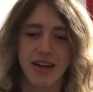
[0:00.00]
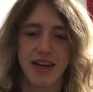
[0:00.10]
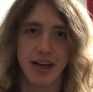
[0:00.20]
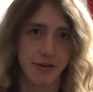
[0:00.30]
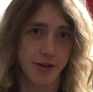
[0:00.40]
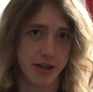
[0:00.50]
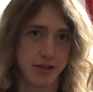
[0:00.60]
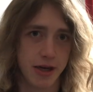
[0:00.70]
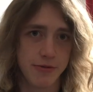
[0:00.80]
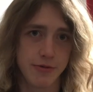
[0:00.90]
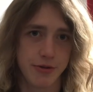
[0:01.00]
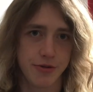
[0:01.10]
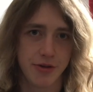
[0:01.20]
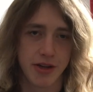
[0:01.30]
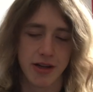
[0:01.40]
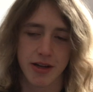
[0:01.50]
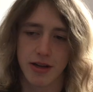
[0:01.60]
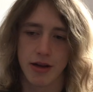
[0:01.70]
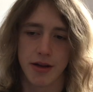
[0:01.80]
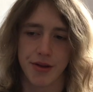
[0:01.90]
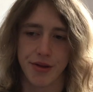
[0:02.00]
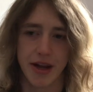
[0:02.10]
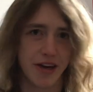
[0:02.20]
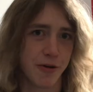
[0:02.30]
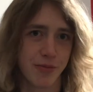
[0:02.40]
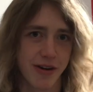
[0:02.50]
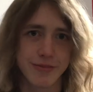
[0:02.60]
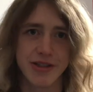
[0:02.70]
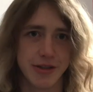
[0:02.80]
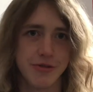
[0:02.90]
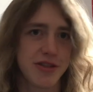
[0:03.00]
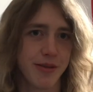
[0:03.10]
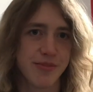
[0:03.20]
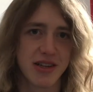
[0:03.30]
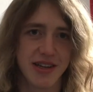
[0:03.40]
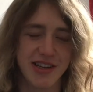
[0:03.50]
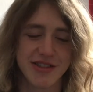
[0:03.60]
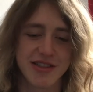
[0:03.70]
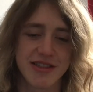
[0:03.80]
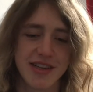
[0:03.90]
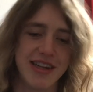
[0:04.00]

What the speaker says: And if I don't, then I'll probably do something else.